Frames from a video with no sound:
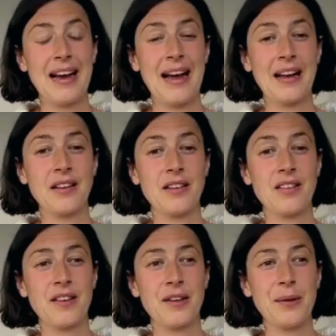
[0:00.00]
And
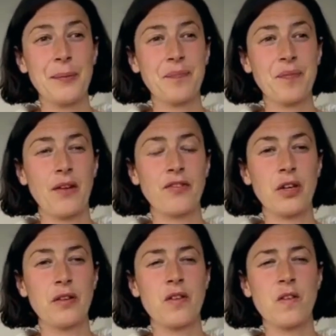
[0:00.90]
I've
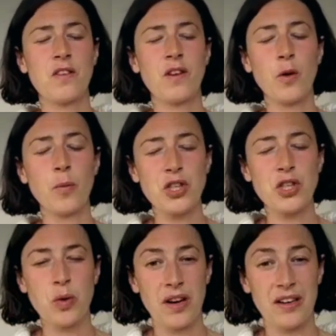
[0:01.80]
done so much
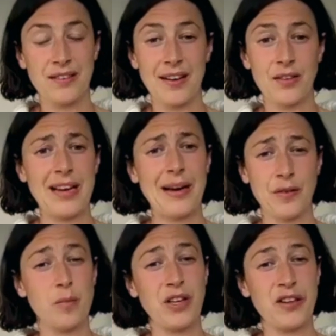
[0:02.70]
work around how
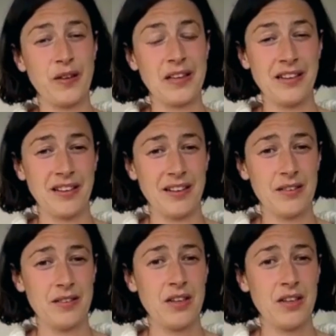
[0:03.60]
to be a good leader,